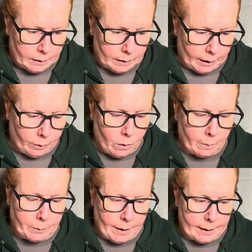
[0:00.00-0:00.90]

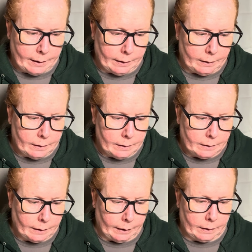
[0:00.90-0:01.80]
incorporating
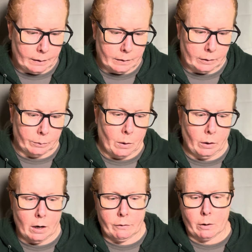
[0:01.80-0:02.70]
like the
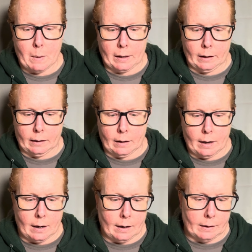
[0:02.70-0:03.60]
rollover money
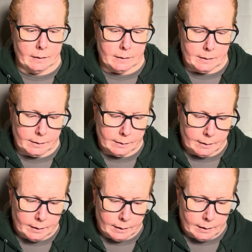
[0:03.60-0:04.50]
and
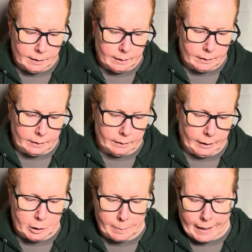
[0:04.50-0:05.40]

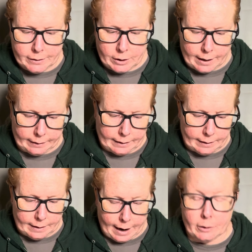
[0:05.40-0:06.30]
each paycheck,
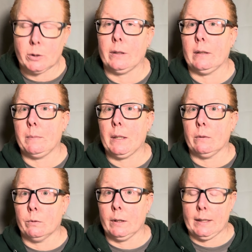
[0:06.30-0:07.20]
and actually
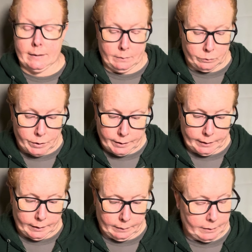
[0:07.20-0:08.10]
being really,
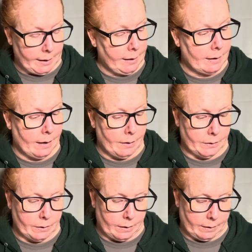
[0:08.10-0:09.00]
really detailed
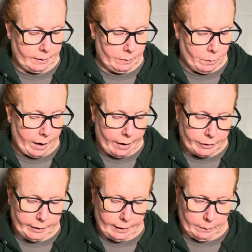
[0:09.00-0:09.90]
on where
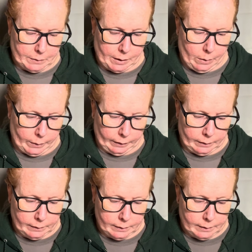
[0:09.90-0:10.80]
everything was going,
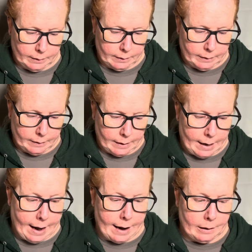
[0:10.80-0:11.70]

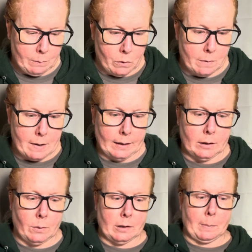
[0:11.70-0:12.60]
and adding more money
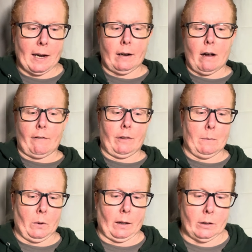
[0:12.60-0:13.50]
towards paying off the
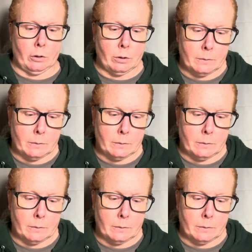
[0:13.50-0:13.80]
mortgage.